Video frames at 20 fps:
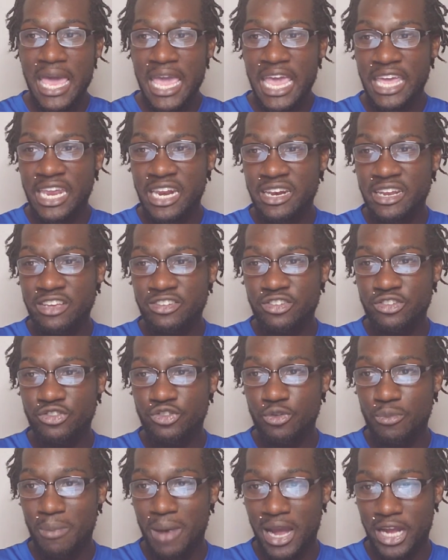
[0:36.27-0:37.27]
In addition
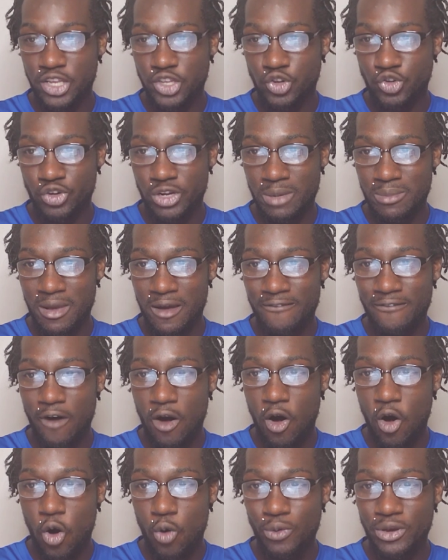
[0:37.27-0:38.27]
to my dream of
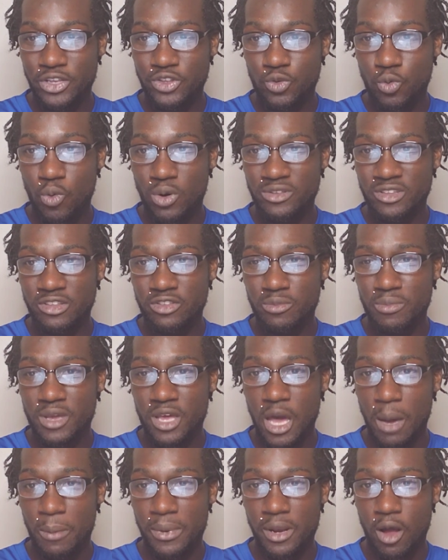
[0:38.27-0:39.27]
always wanting to
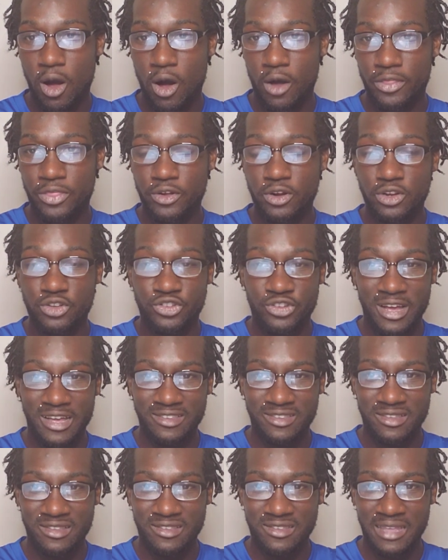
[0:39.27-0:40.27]
become an author,
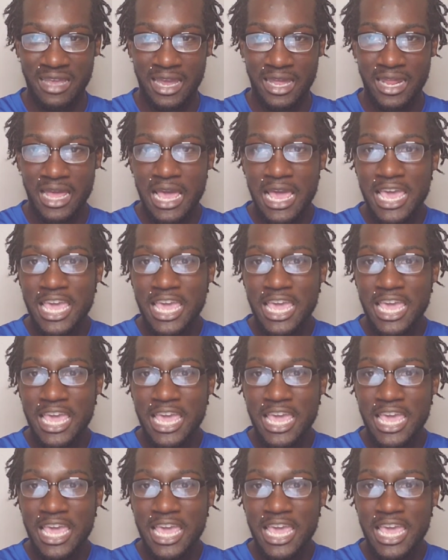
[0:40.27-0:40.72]
Johnson said,